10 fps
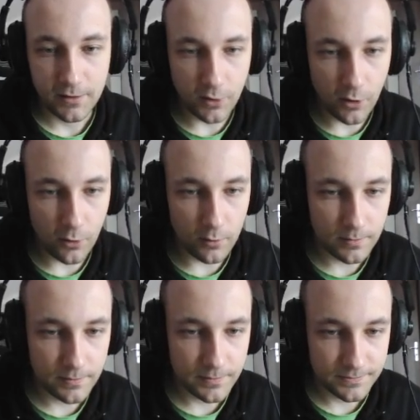No.
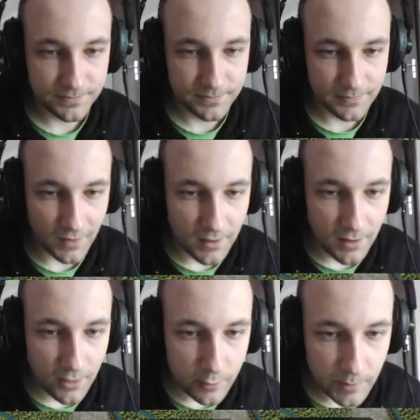
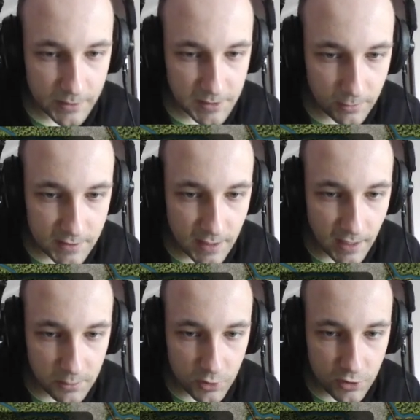We must now
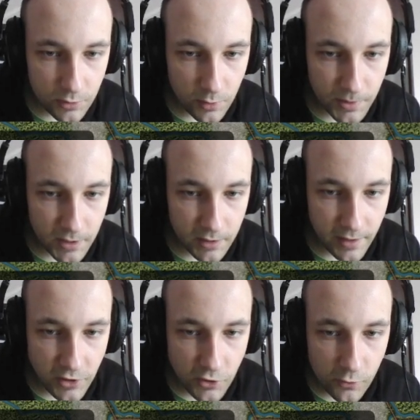decide which European
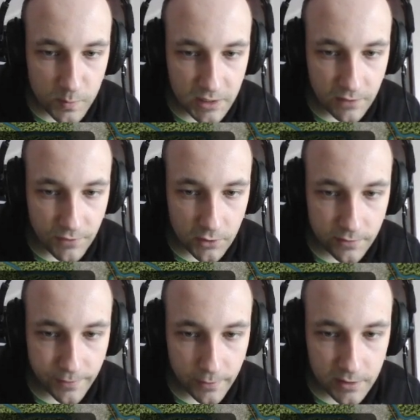nation will be the focus
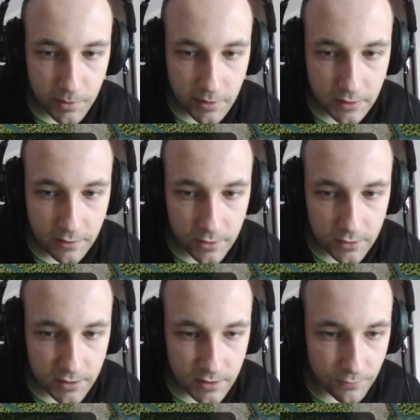of our diplomatic
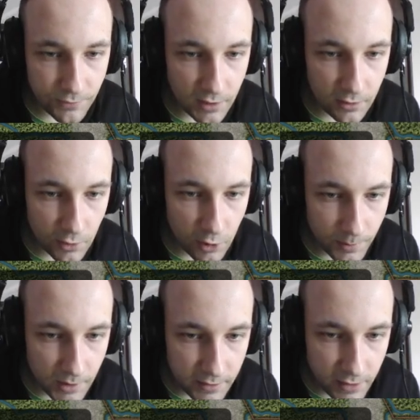efforts. The three
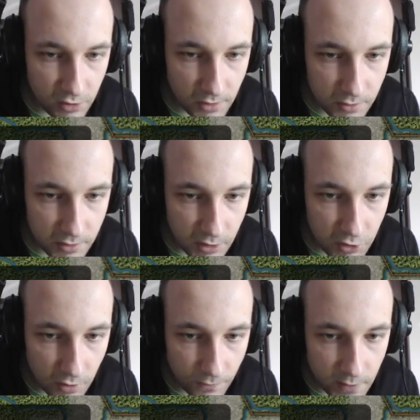European nations
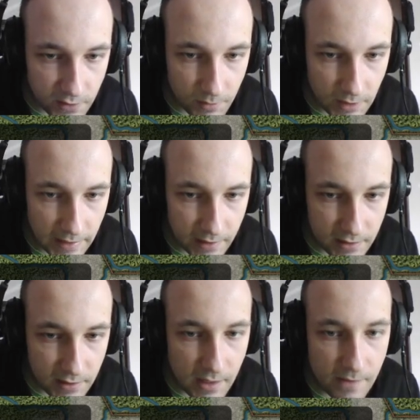each offer
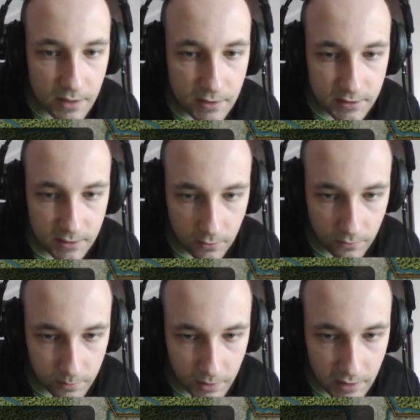similar levels
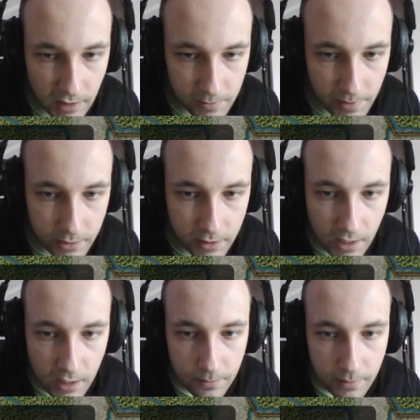of military power,
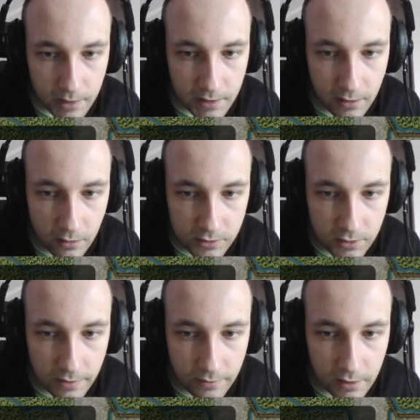but they
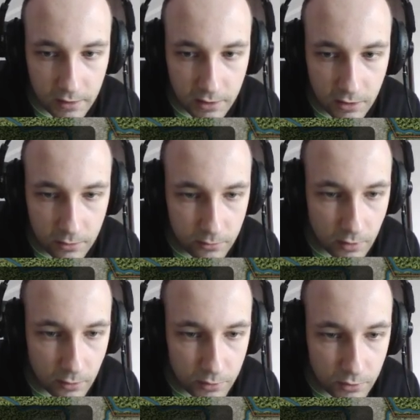also have their
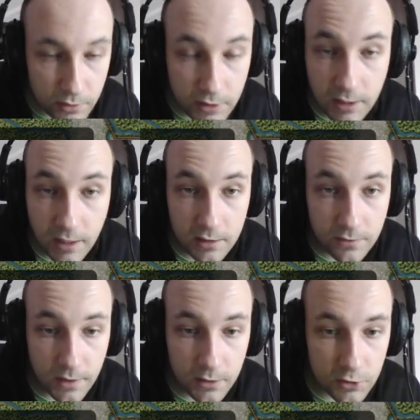own unique
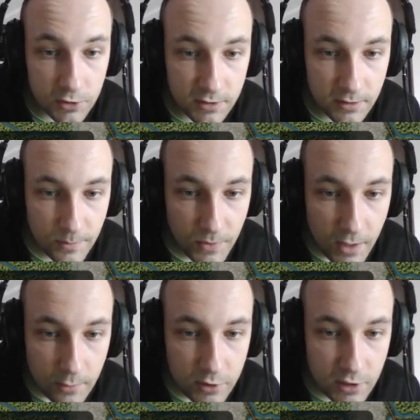advantages,
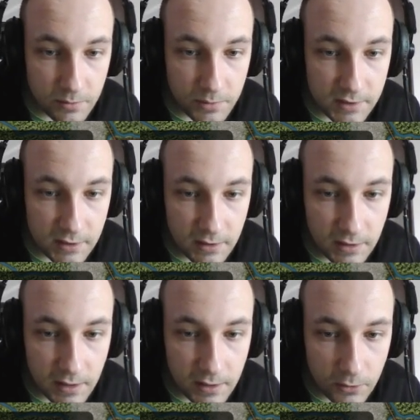which can be seen
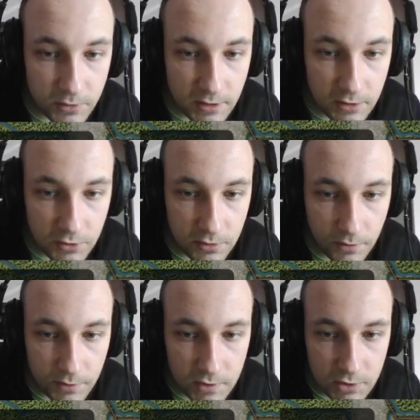in the notes section
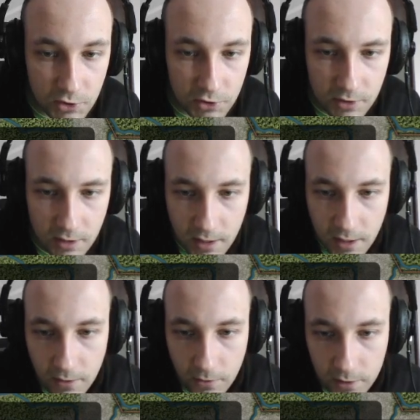of the decision
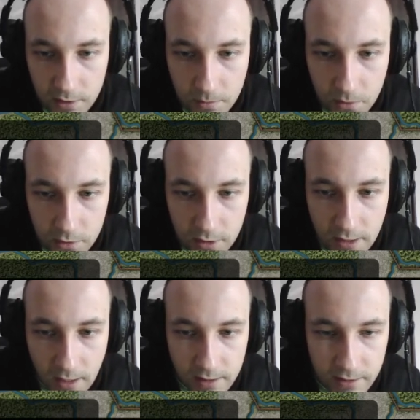or in more
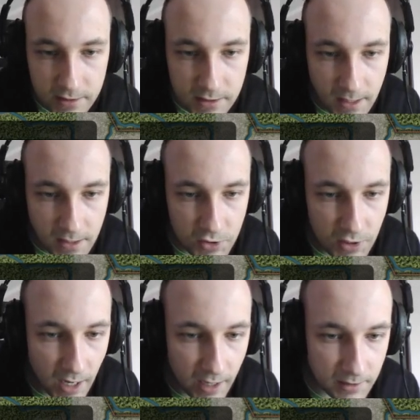detail in the strategy
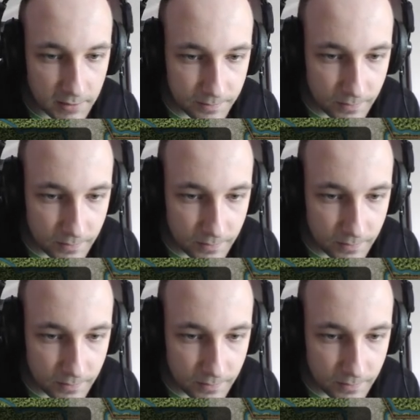guide.